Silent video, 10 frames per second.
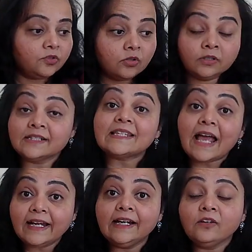
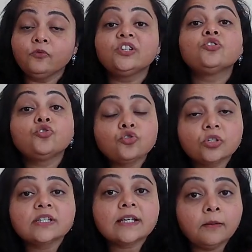deciding which
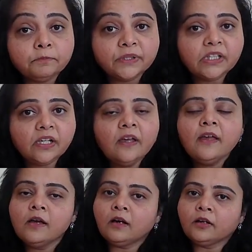insurance company
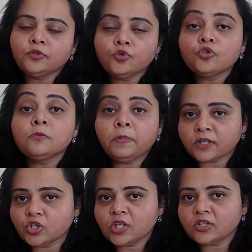you should
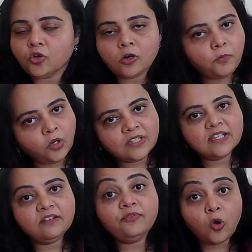purchase your
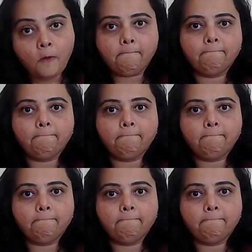policy from.